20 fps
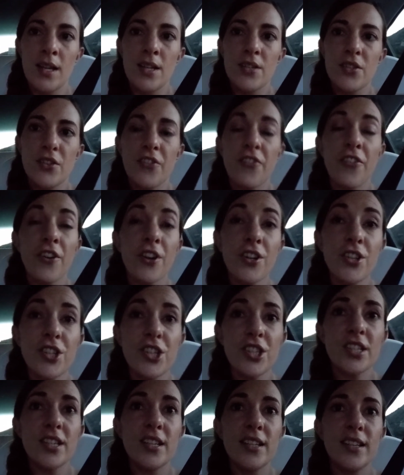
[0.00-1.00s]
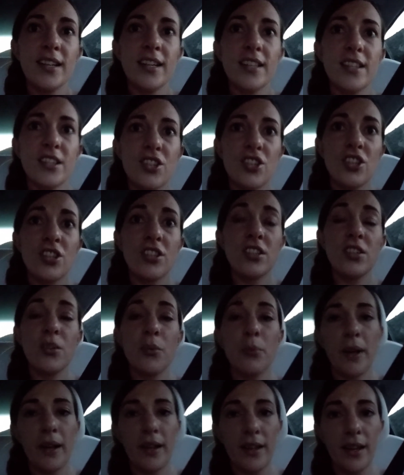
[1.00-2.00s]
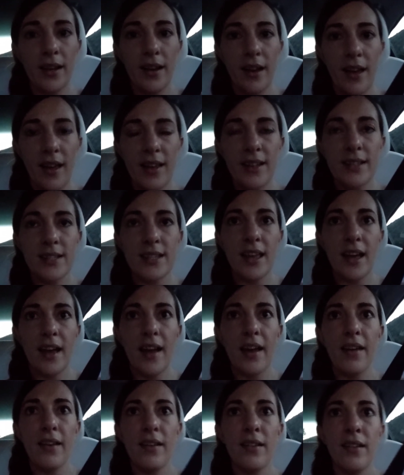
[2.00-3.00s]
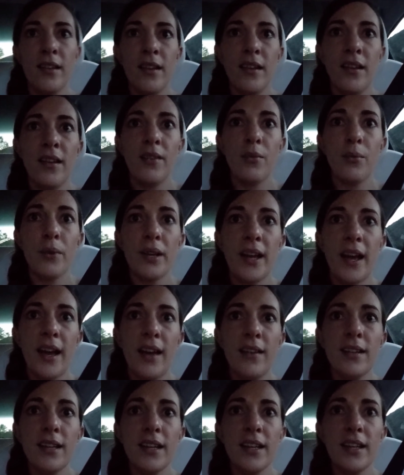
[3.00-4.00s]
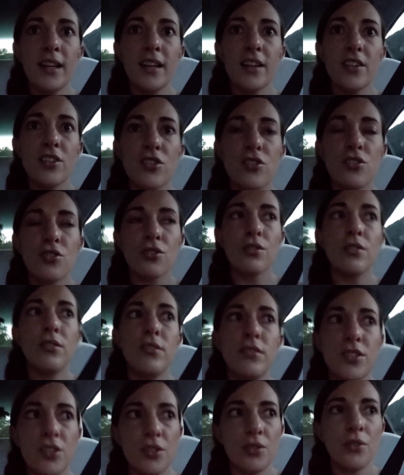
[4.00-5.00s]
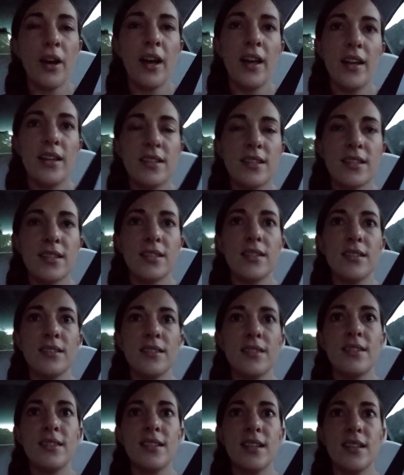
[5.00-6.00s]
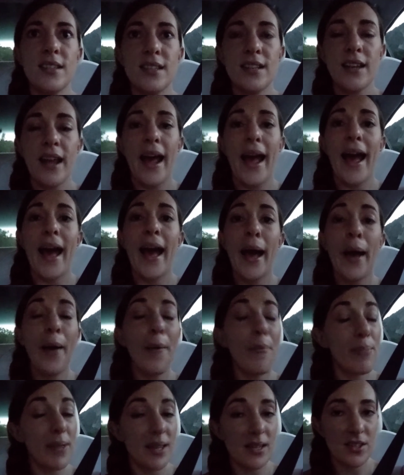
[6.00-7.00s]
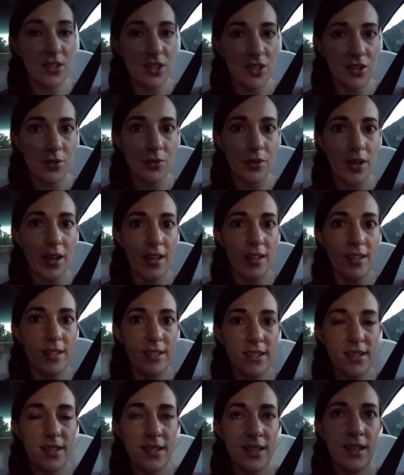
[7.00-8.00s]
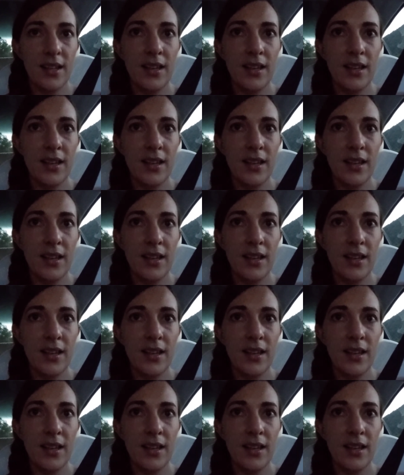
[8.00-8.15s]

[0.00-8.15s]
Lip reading: So first, it's just to recognize that reality external to us doesn't happen to us.